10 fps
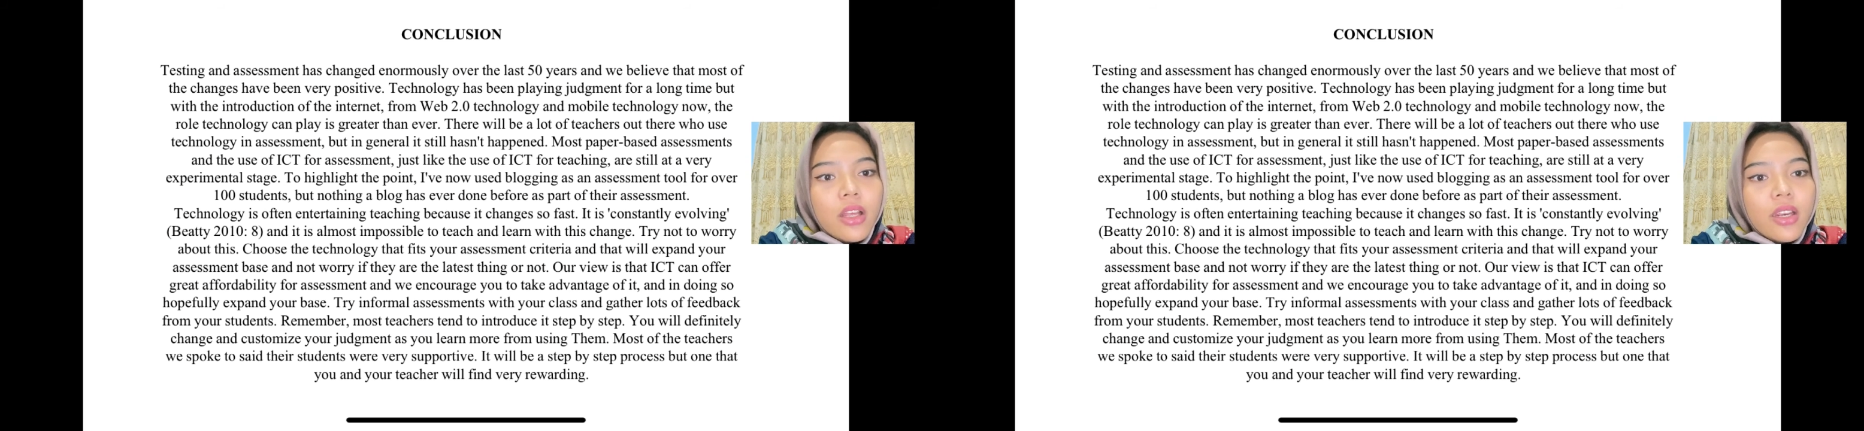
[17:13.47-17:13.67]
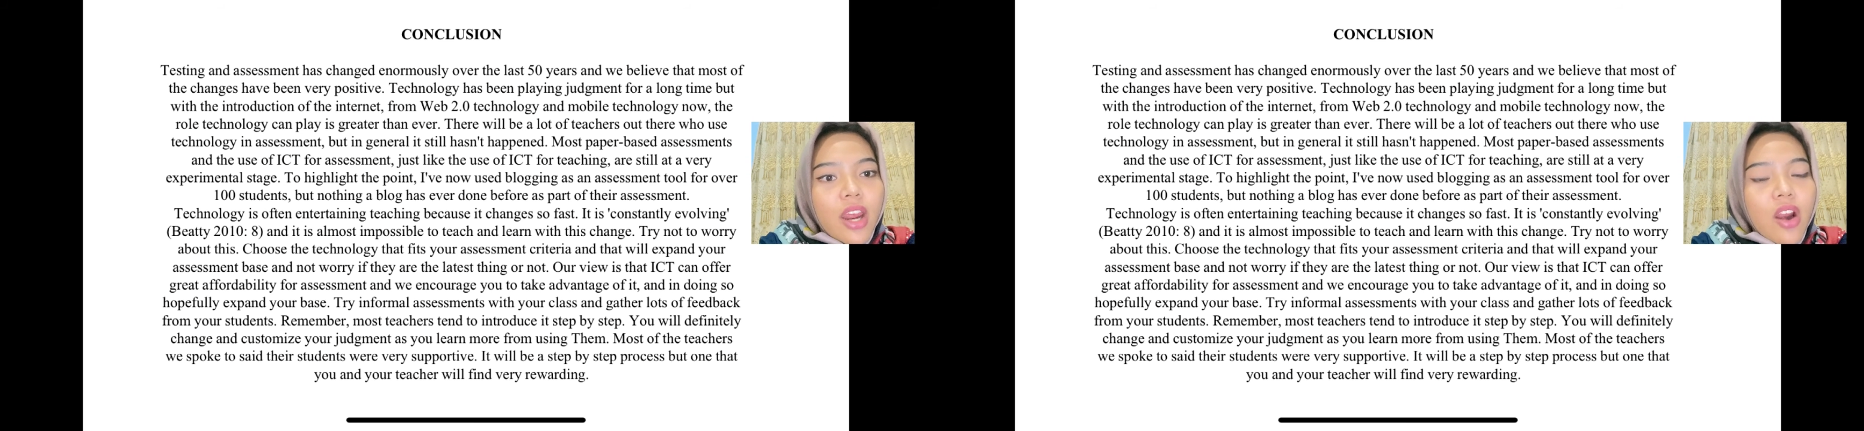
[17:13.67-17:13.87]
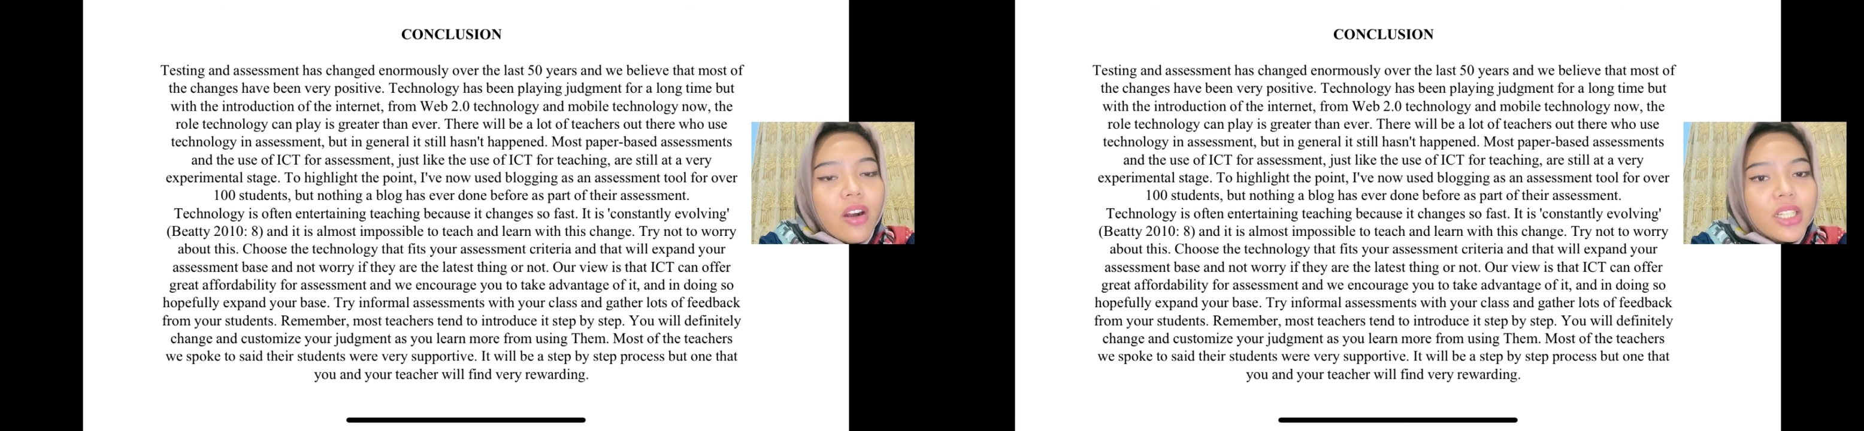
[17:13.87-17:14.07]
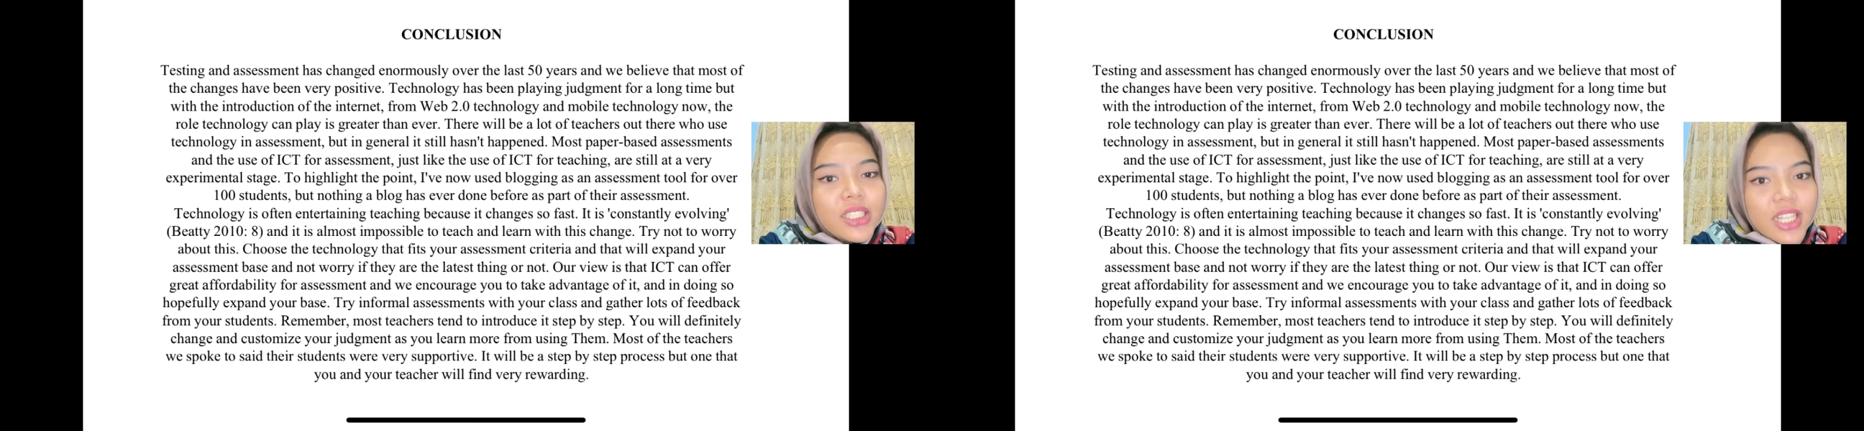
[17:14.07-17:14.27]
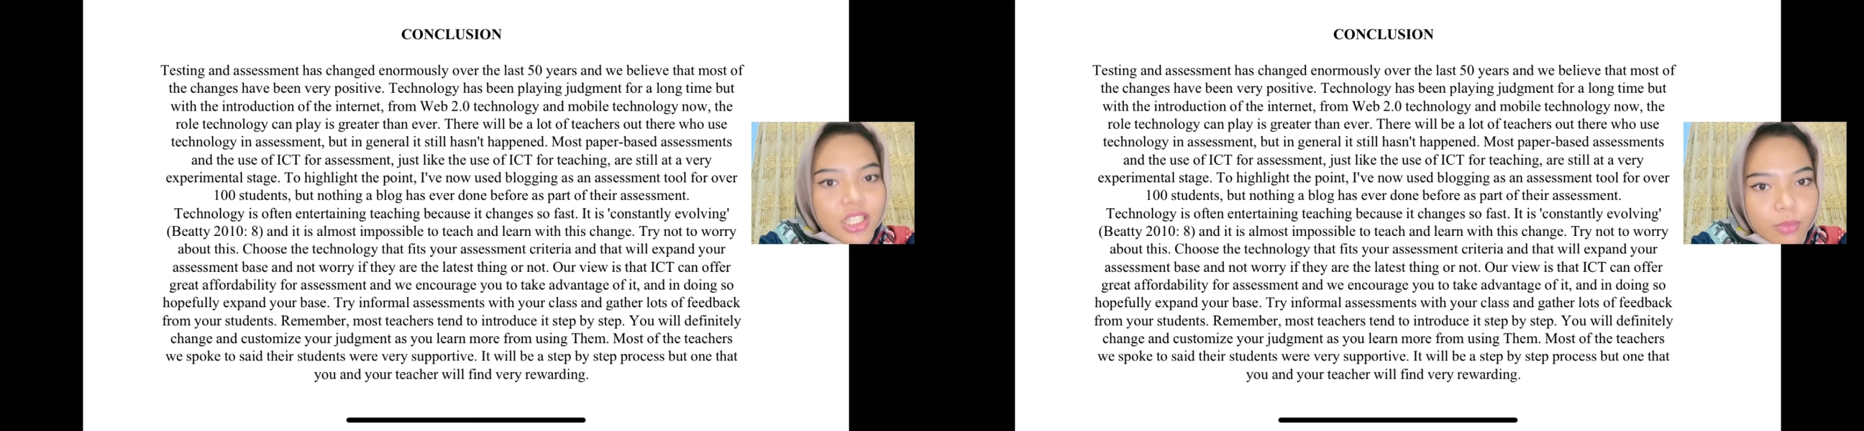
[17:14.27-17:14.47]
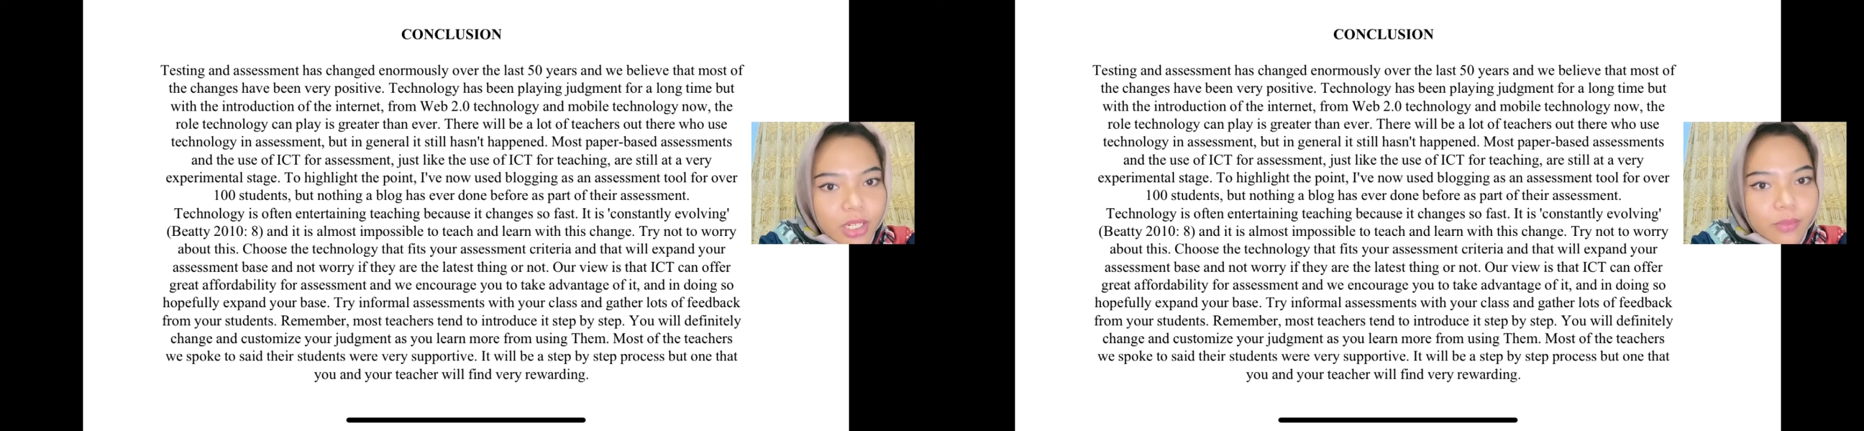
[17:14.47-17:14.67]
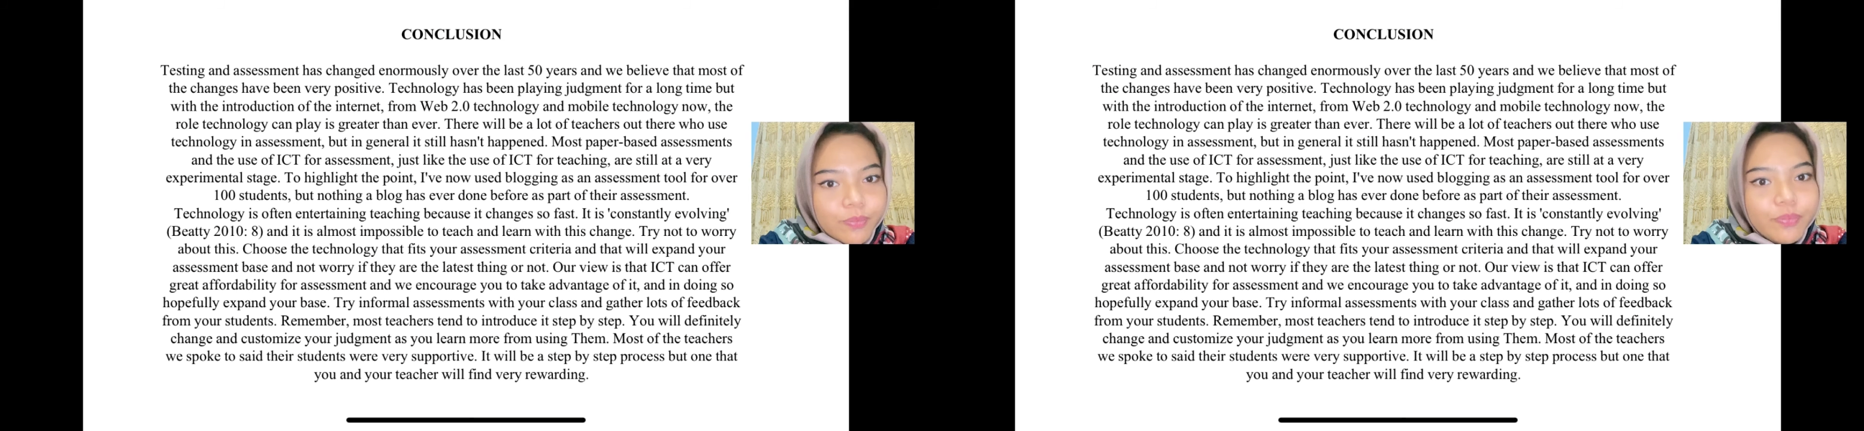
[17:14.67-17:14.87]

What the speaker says: their assessment.